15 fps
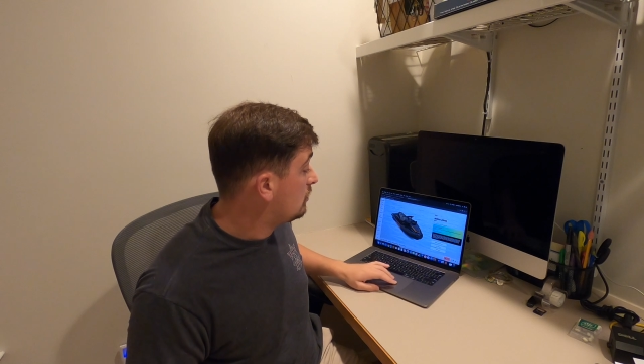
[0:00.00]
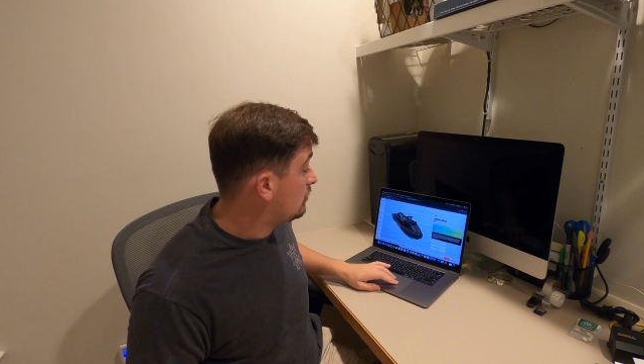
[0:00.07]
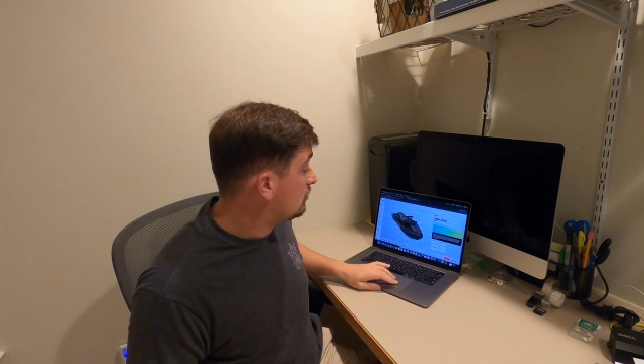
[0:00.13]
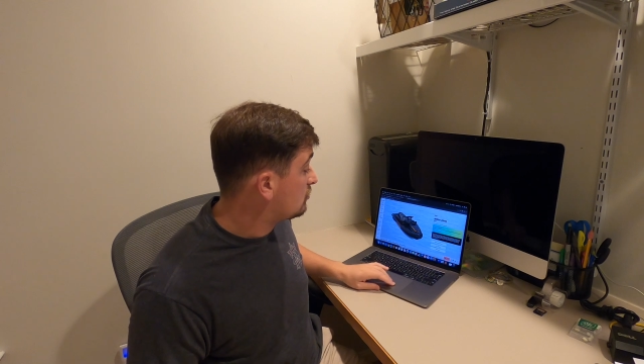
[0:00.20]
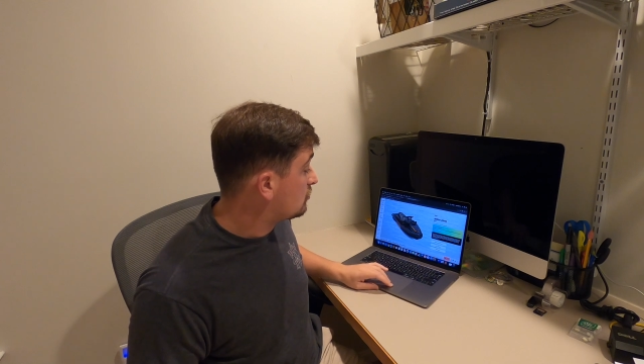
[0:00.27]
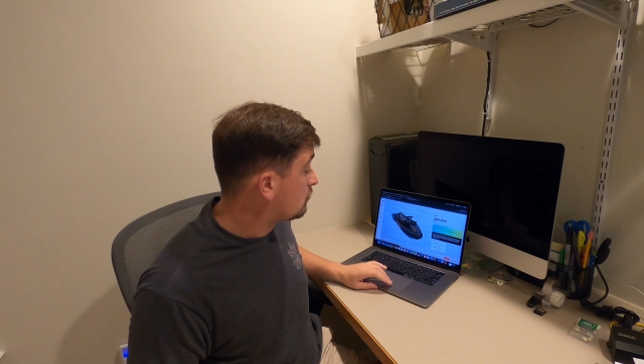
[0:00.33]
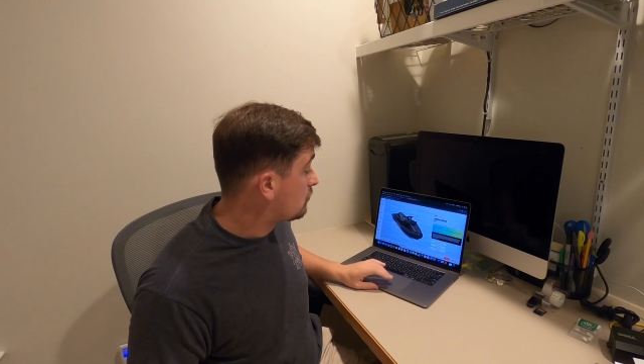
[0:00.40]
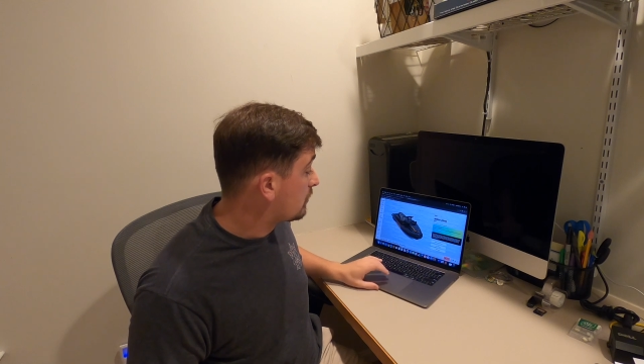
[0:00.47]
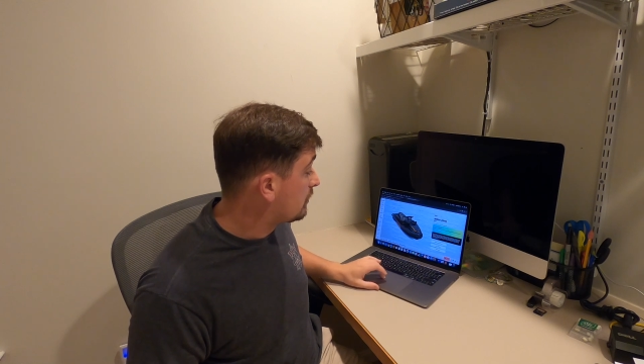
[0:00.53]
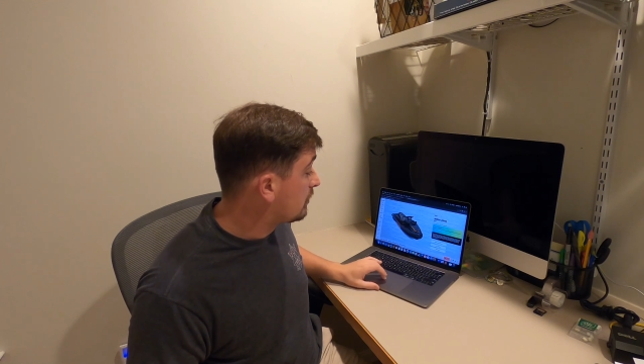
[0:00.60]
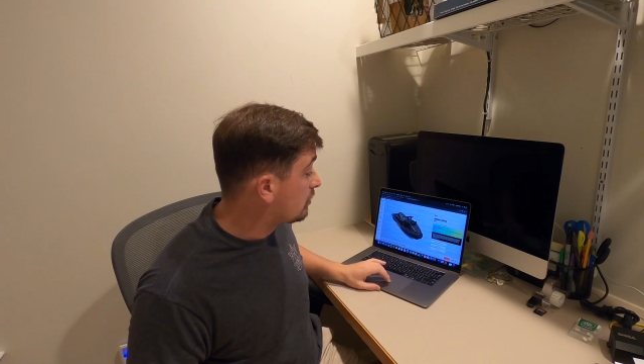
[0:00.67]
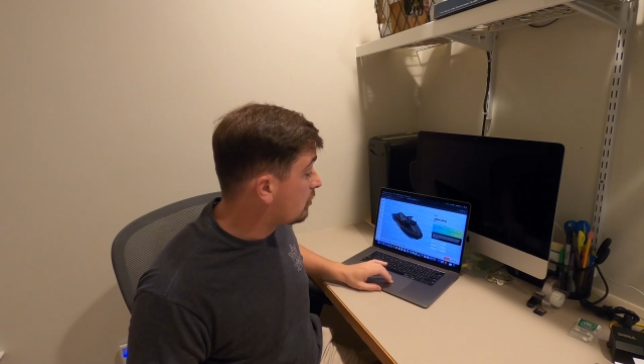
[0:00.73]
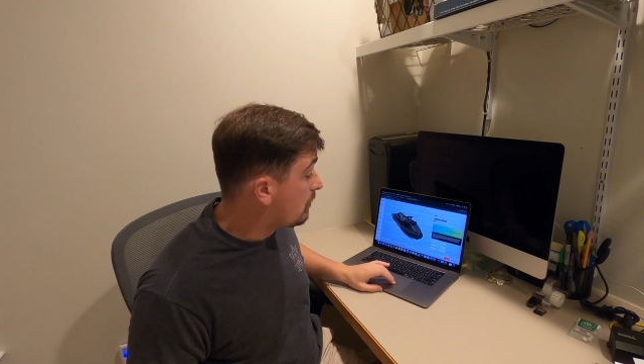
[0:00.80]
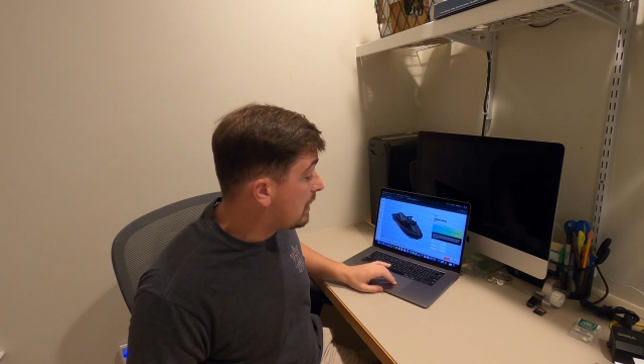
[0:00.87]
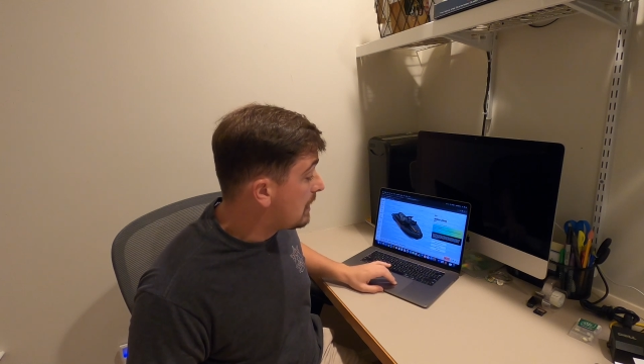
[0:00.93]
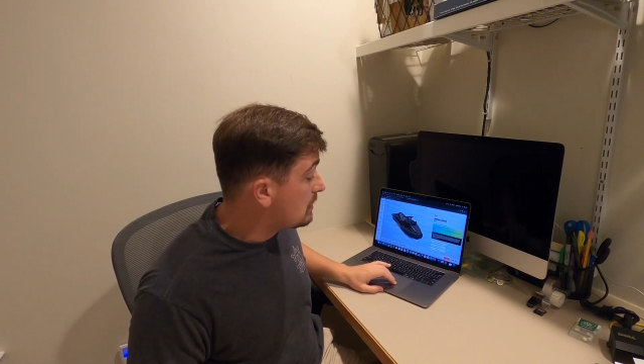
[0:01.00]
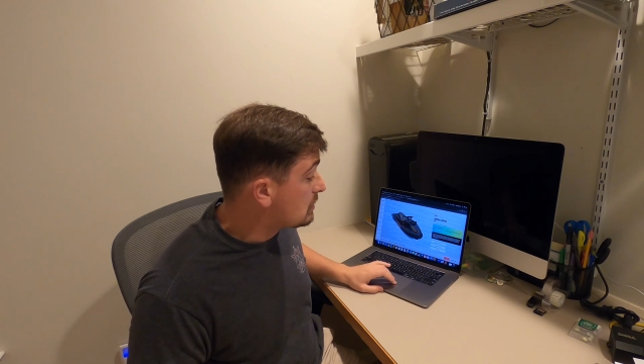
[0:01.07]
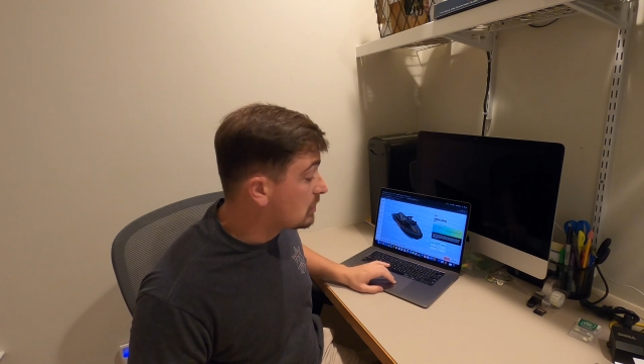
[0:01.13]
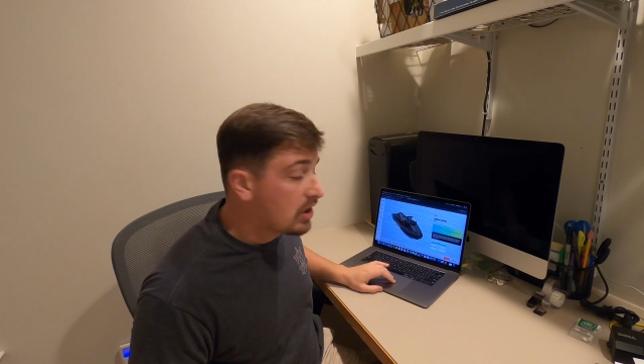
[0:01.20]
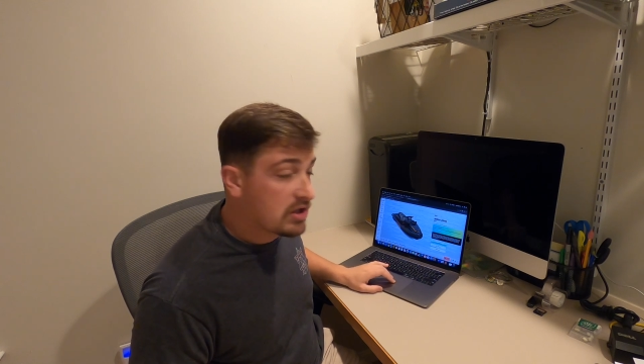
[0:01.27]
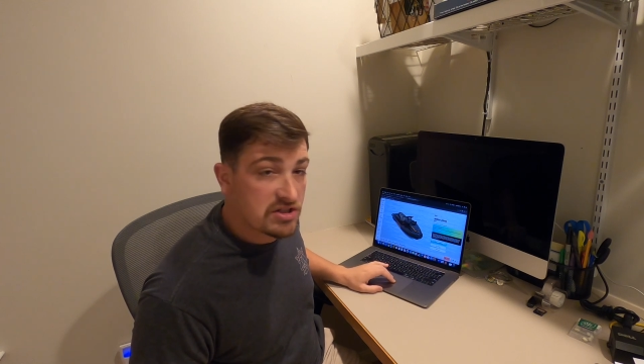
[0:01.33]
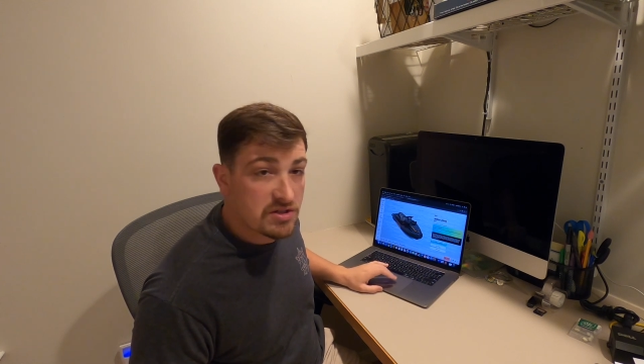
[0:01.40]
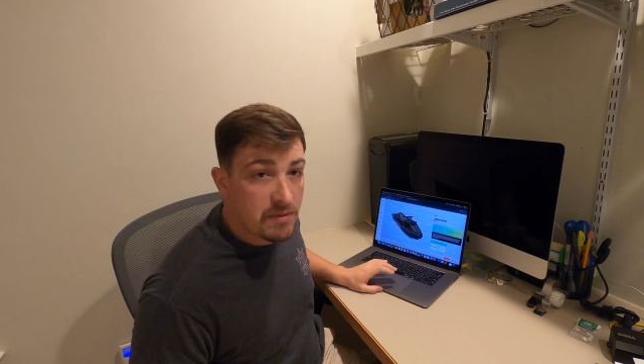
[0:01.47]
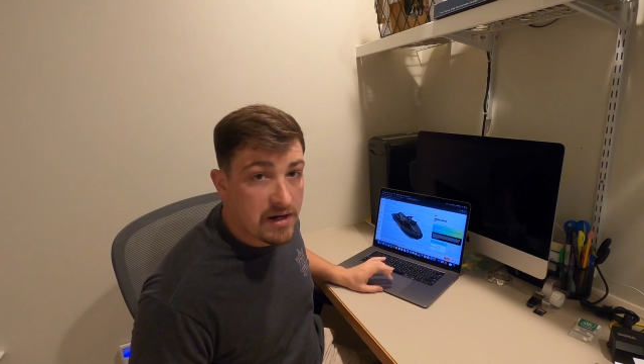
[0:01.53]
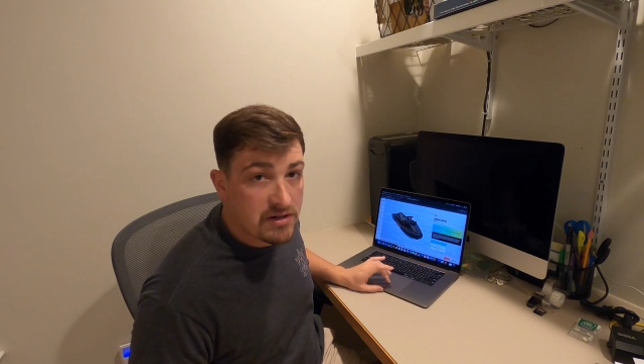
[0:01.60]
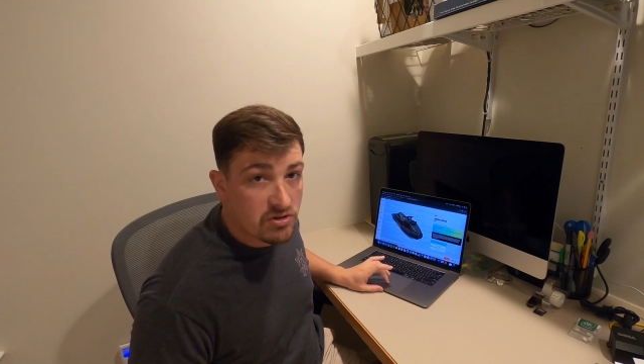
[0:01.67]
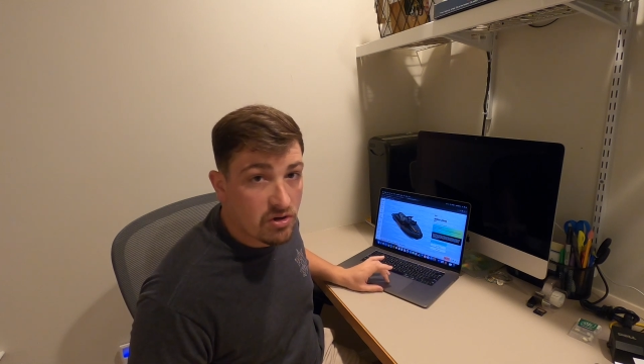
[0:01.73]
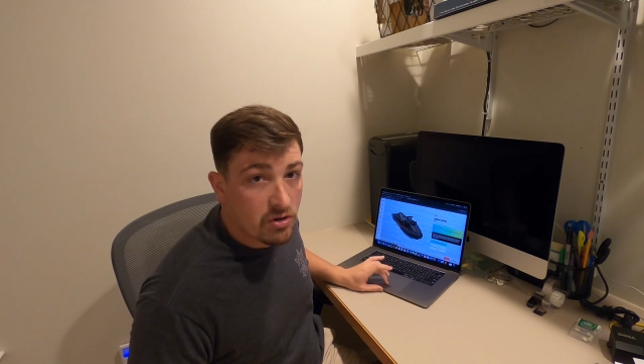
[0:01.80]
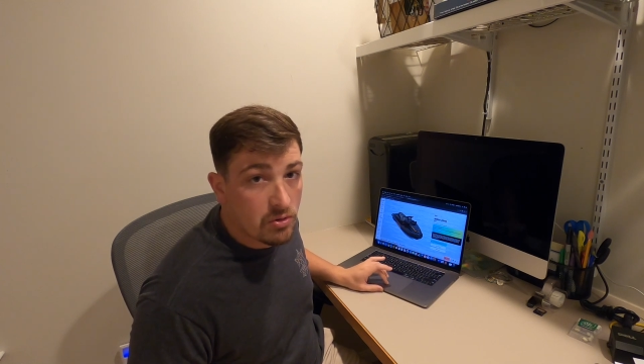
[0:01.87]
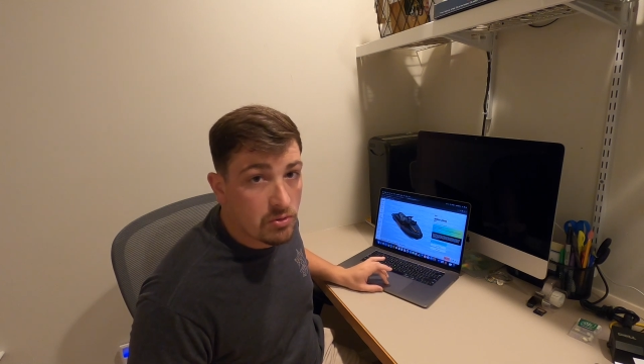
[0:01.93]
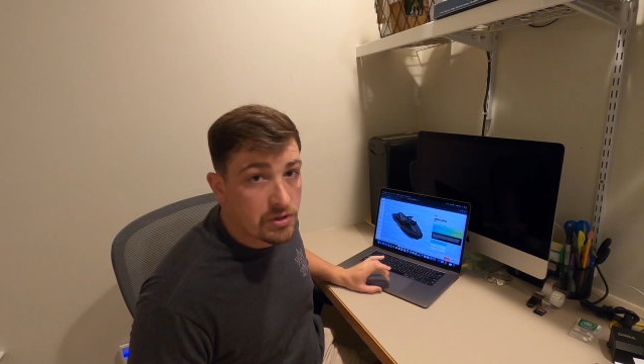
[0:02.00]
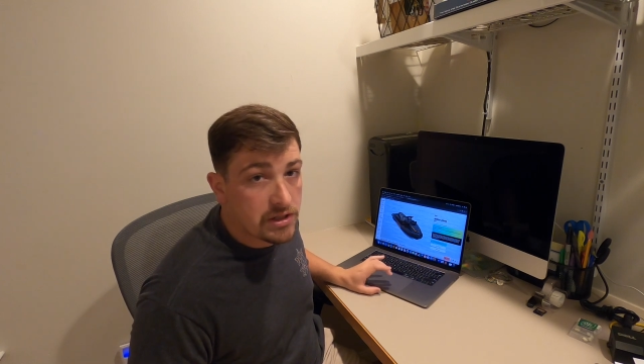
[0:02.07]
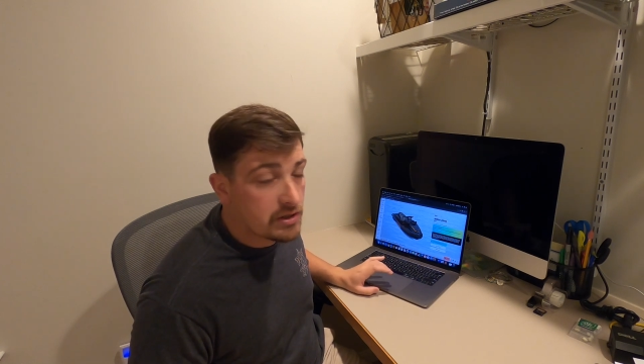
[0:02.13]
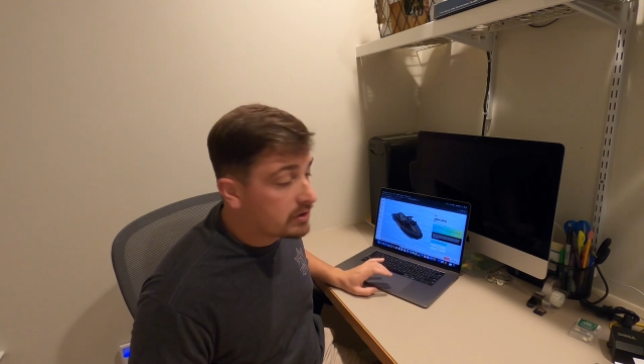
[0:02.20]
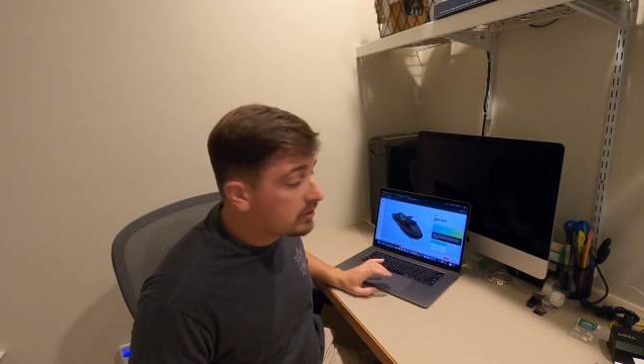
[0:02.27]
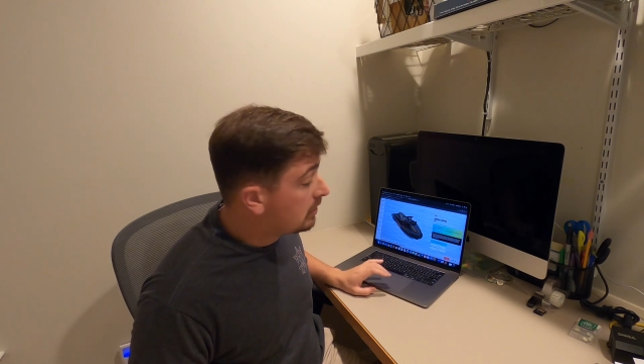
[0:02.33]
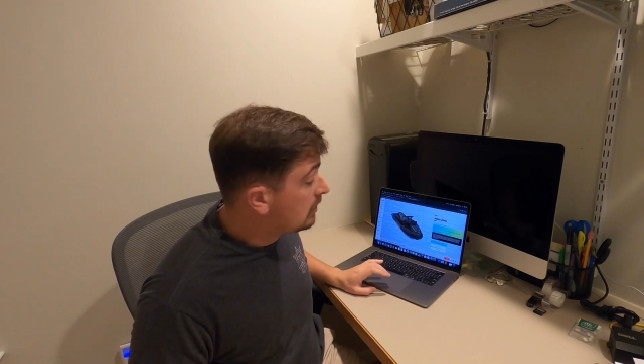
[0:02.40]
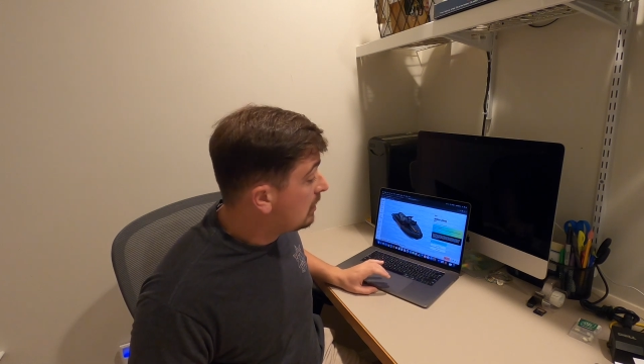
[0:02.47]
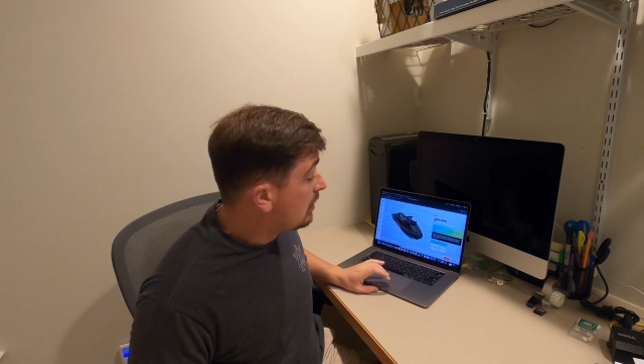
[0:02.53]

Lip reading: So we're going to go ahead and customize our own here.